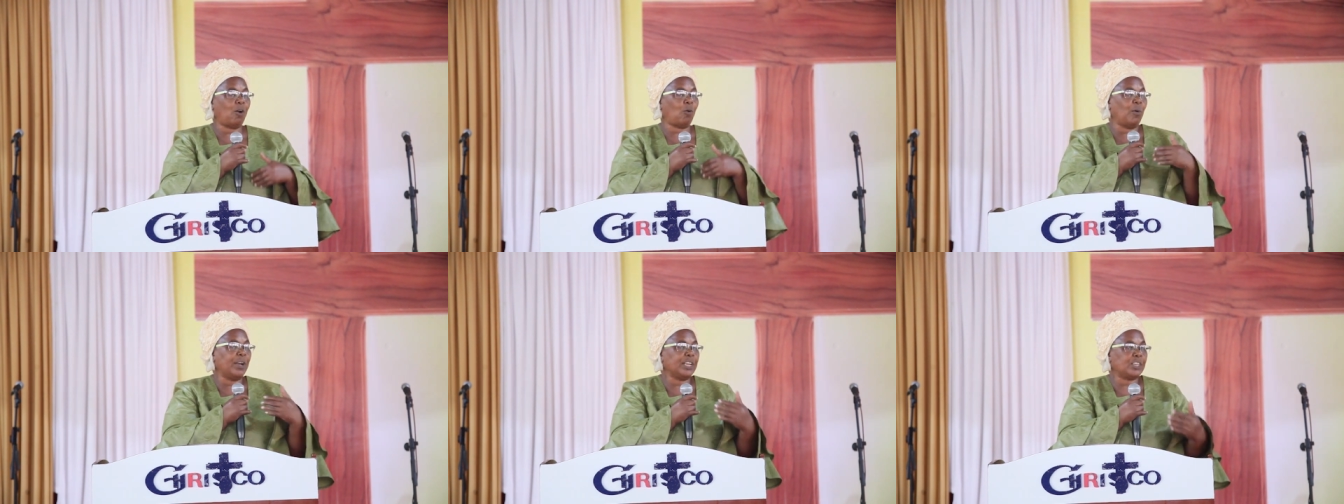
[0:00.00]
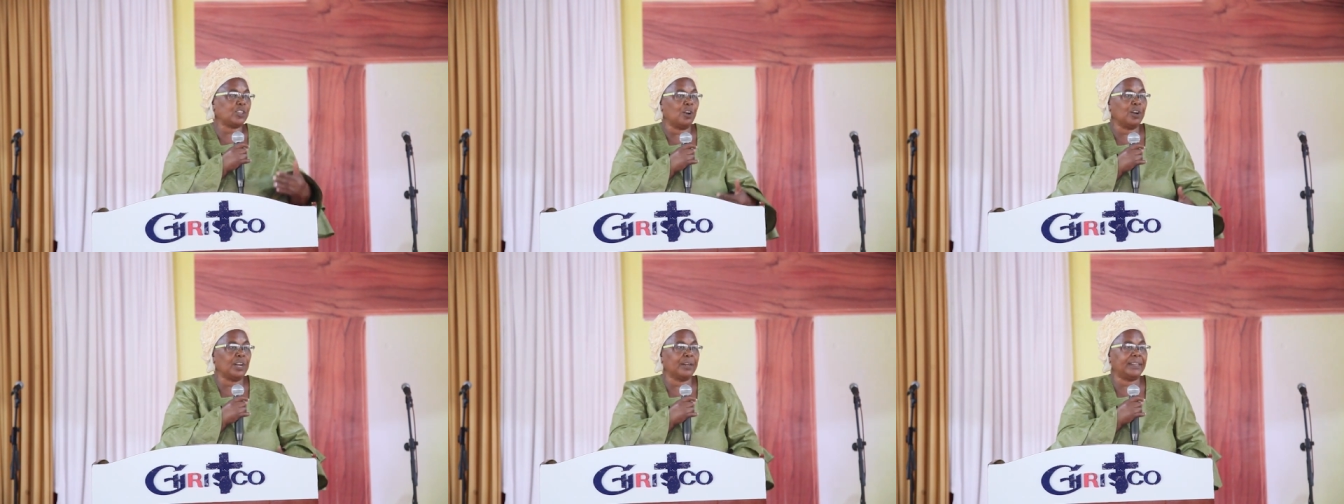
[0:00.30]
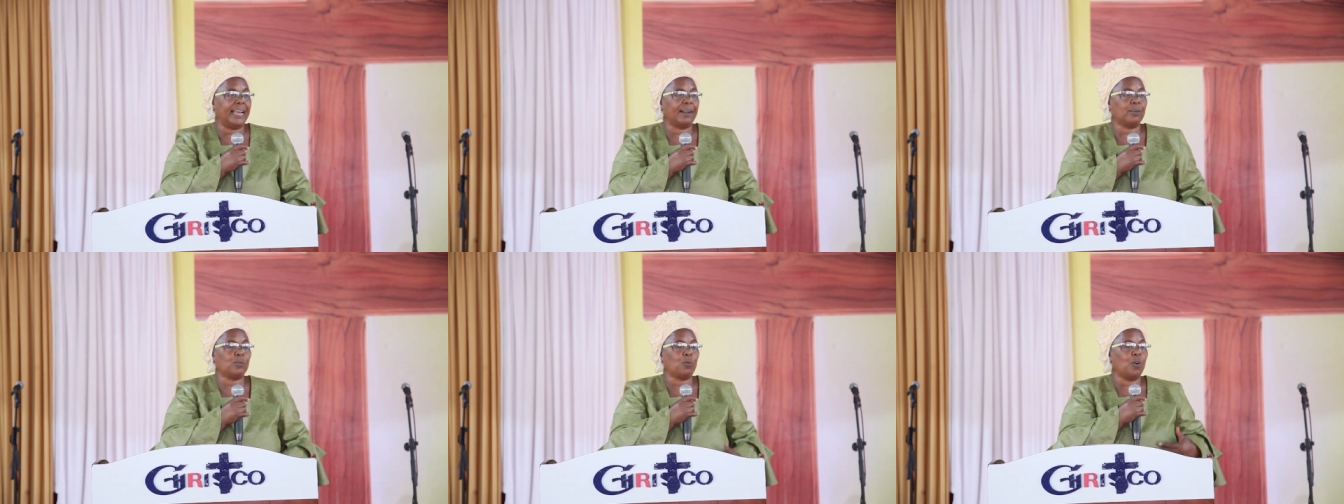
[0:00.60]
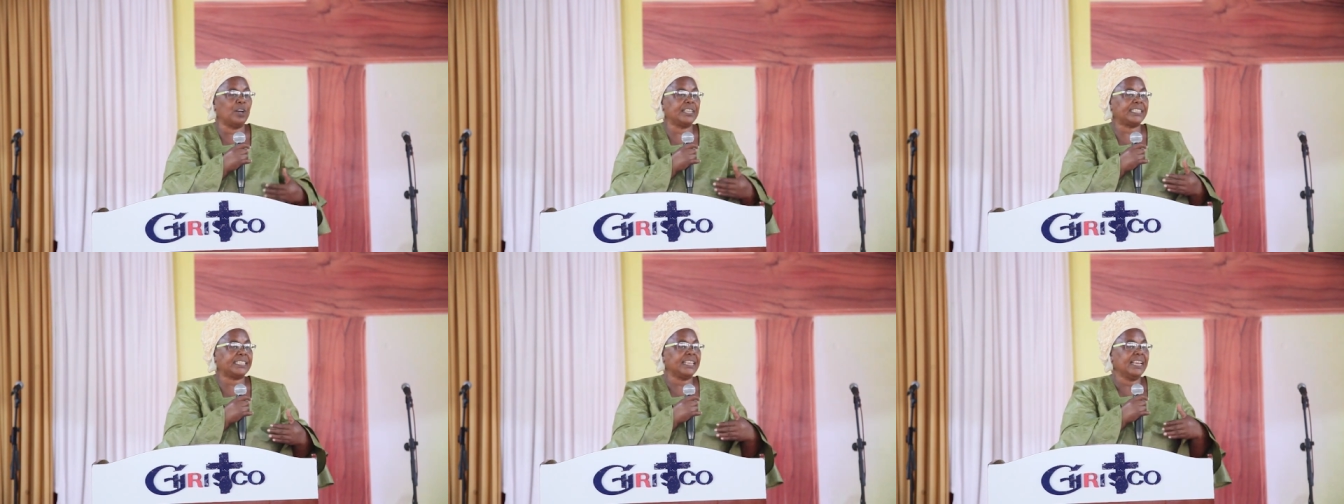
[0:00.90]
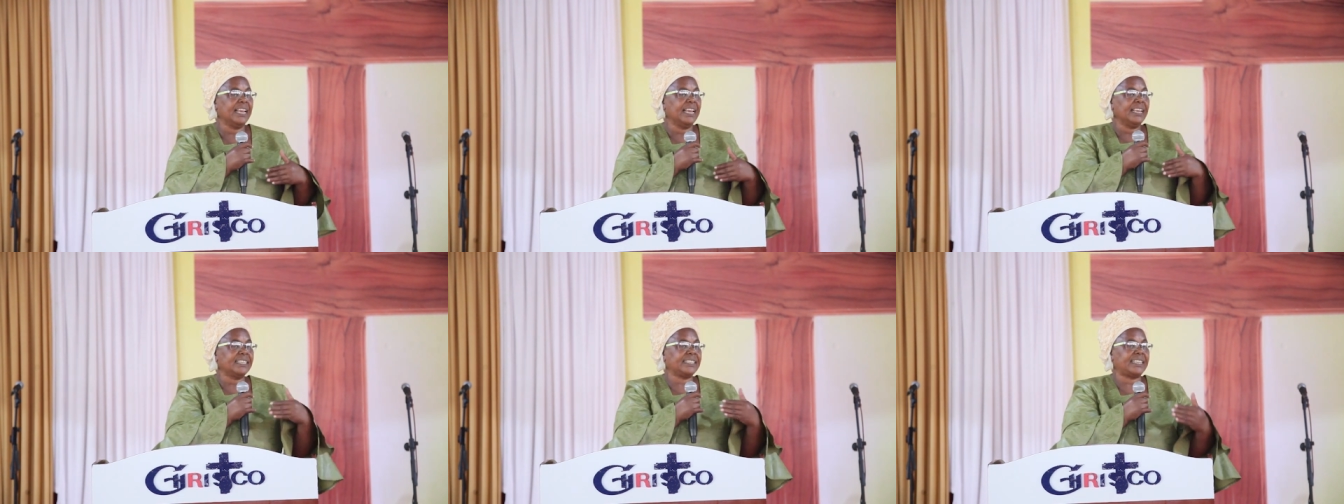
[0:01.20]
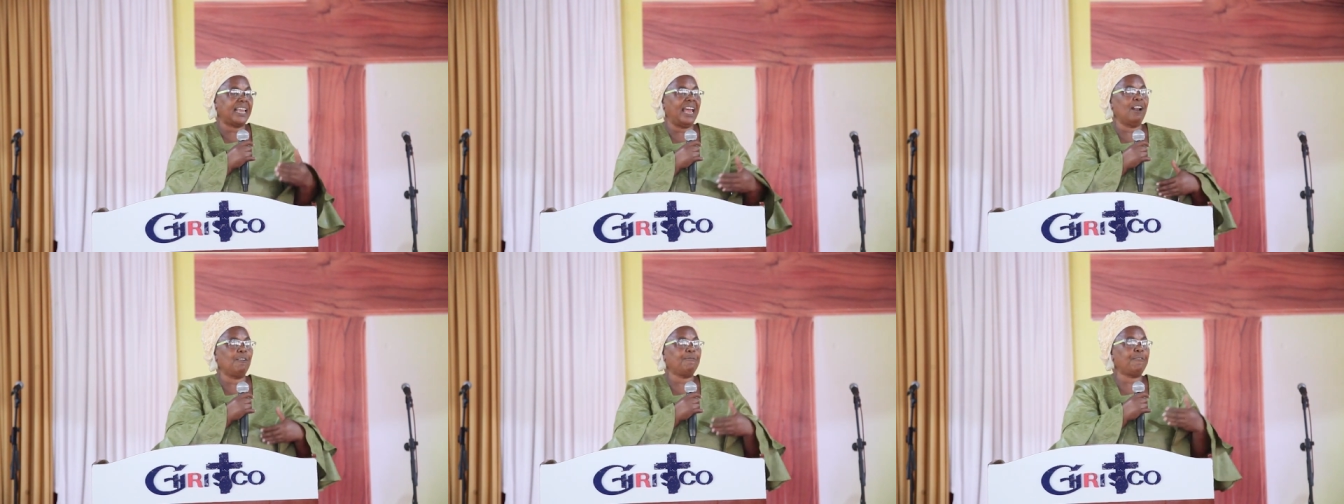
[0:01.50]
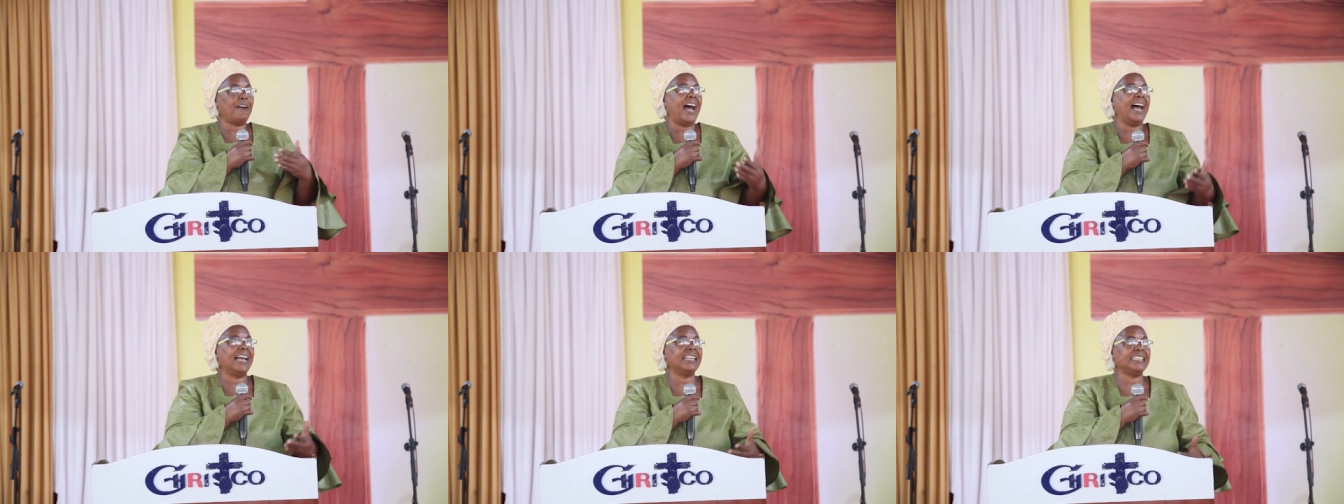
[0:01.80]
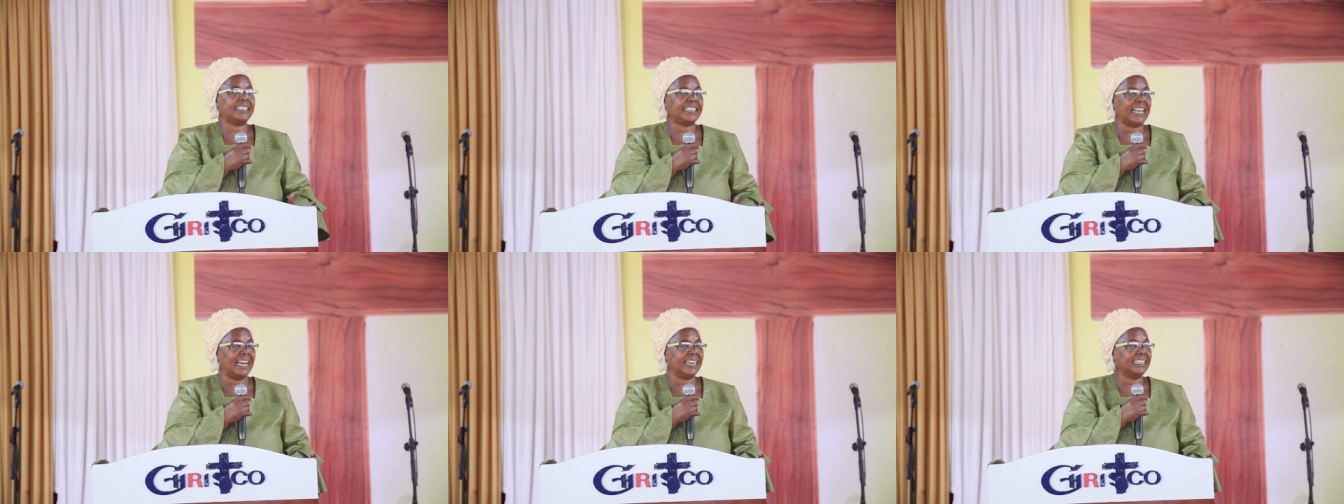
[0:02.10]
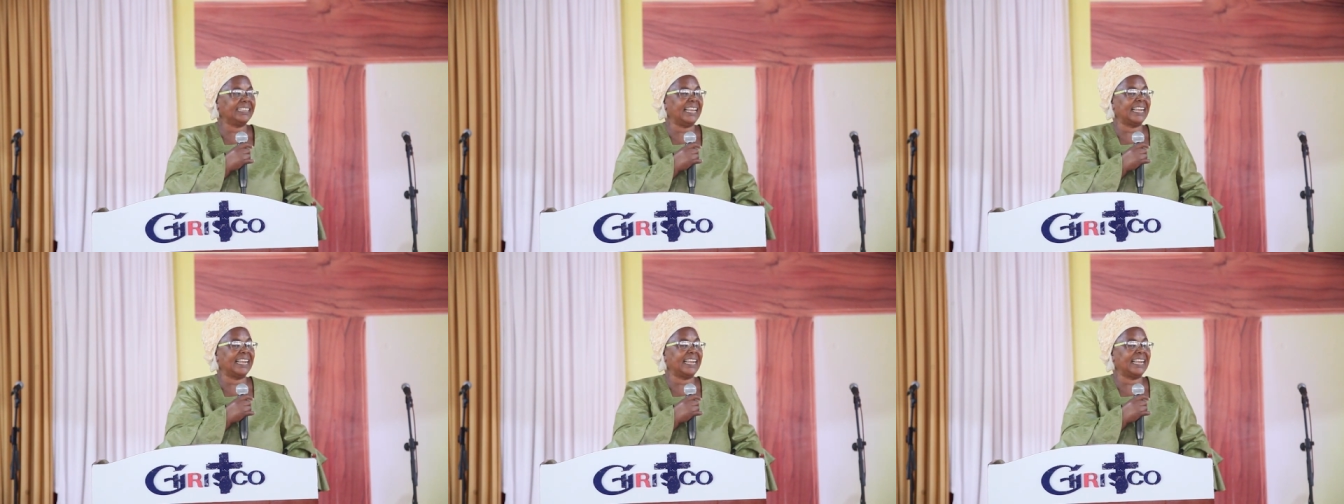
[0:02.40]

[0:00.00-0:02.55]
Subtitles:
question that was self-answered,